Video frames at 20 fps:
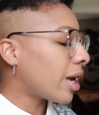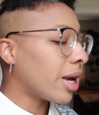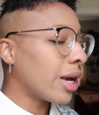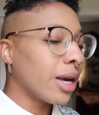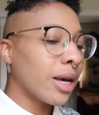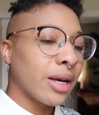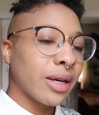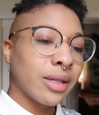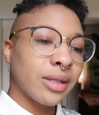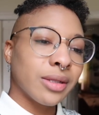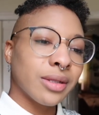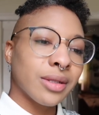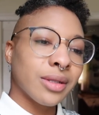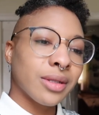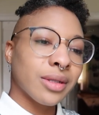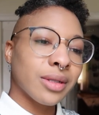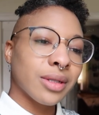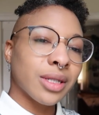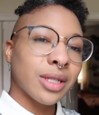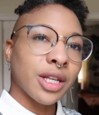and
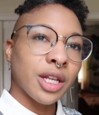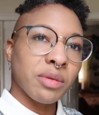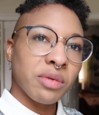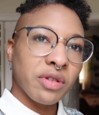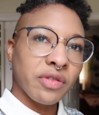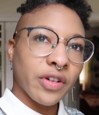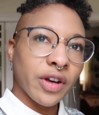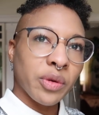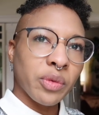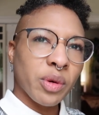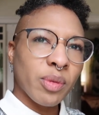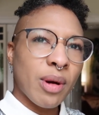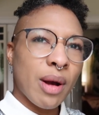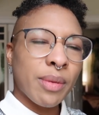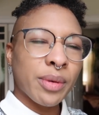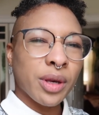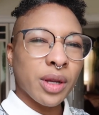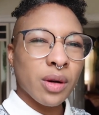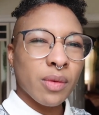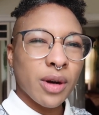it's gonna be fun. We're
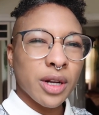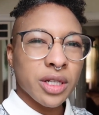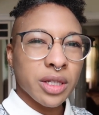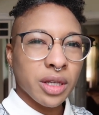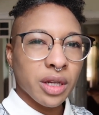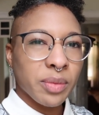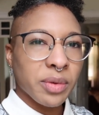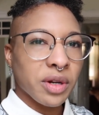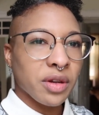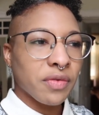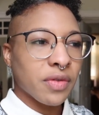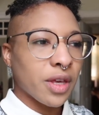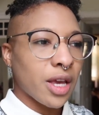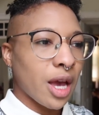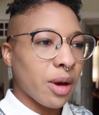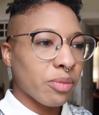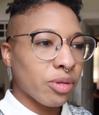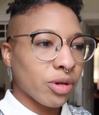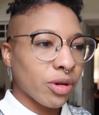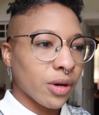probably gonna watch a little bit of The
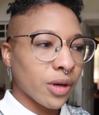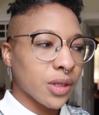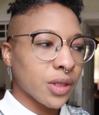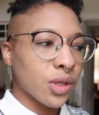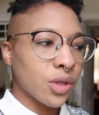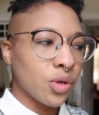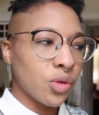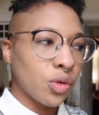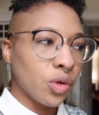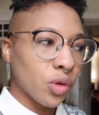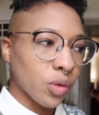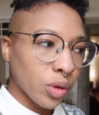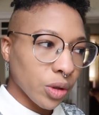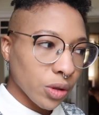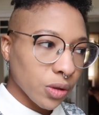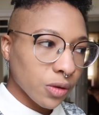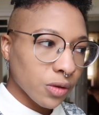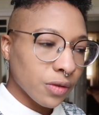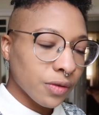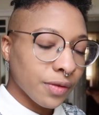Emperor's New
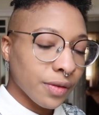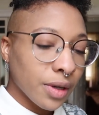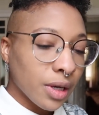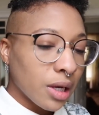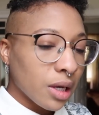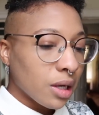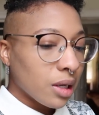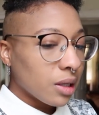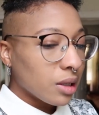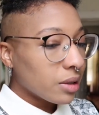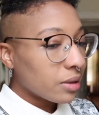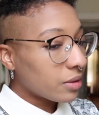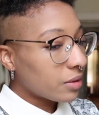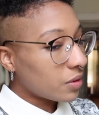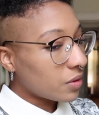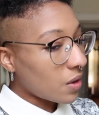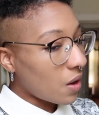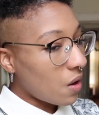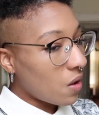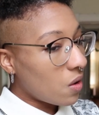Groove. Mm -hmm.
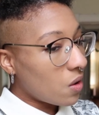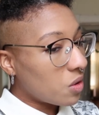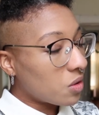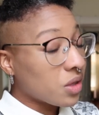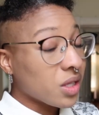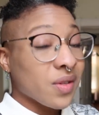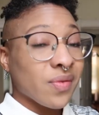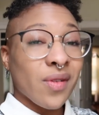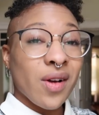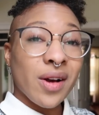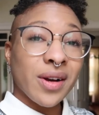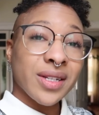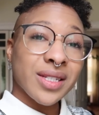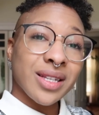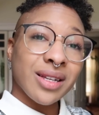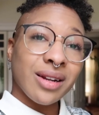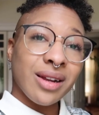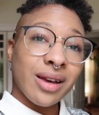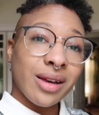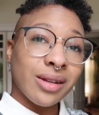So this vlog is
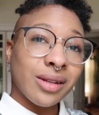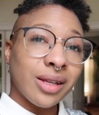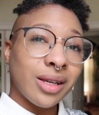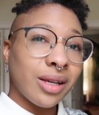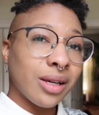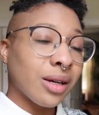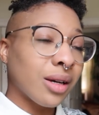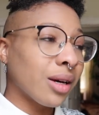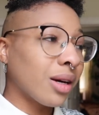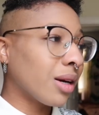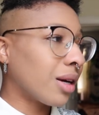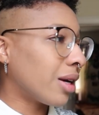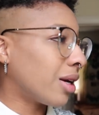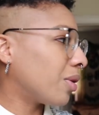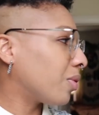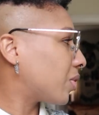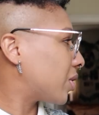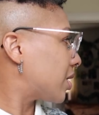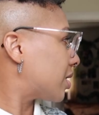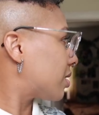gonna end here.
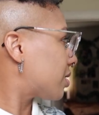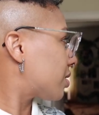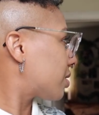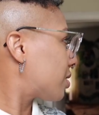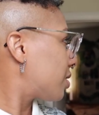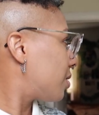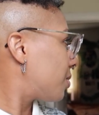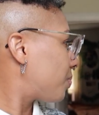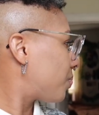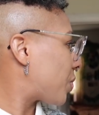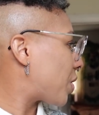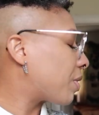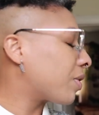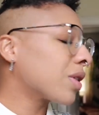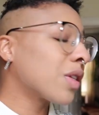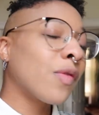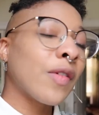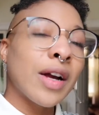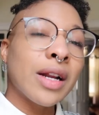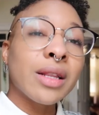It was it
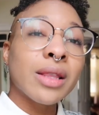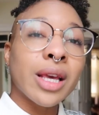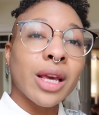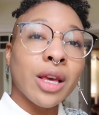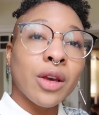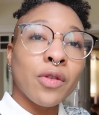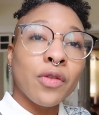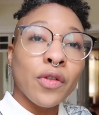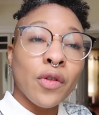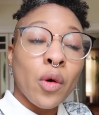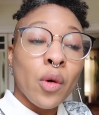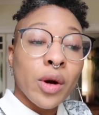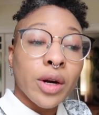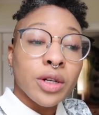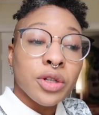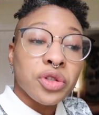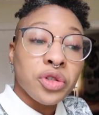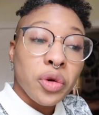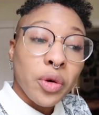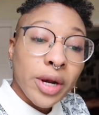was fun. Thank you for
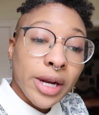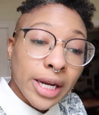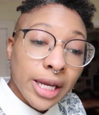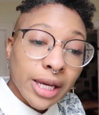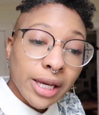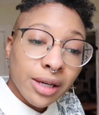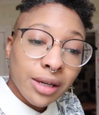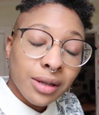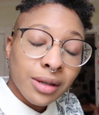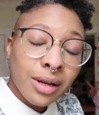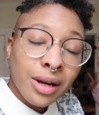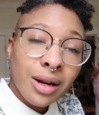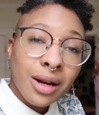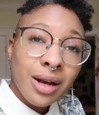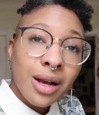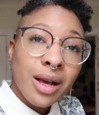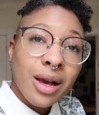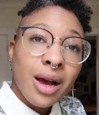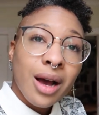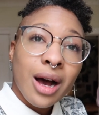joining
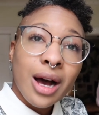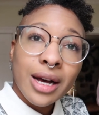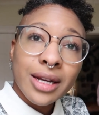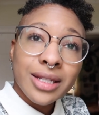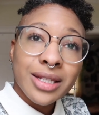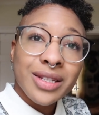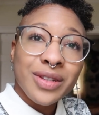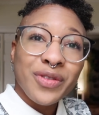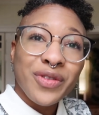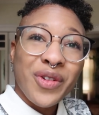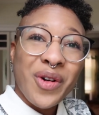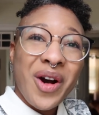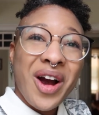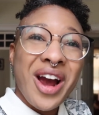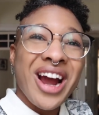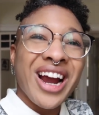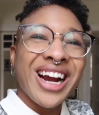us for